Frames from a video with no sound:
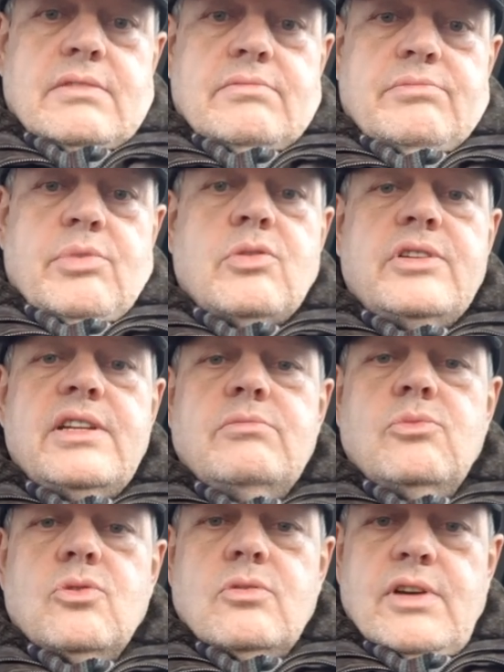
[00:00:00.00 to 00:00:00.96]
put in
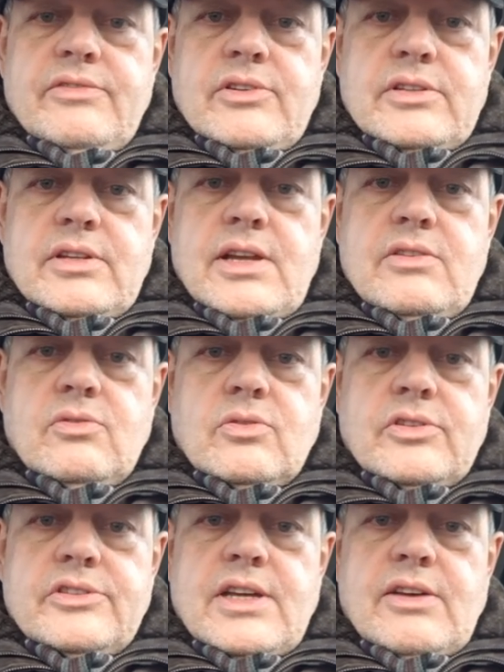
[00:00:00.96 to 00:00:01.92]
more effort in
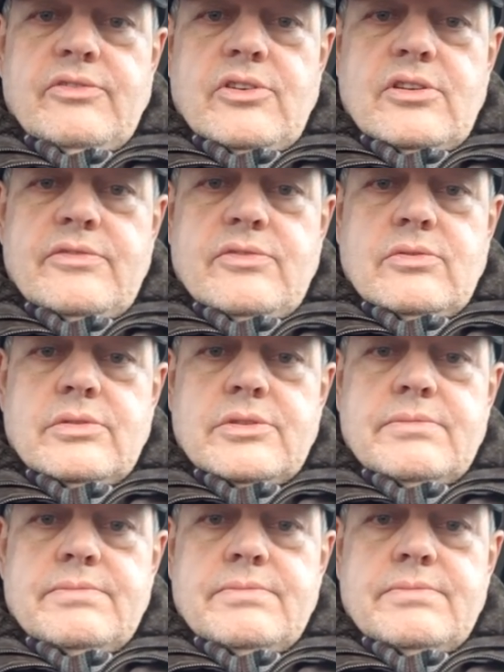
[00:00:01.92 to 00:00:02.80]
order to get further forward.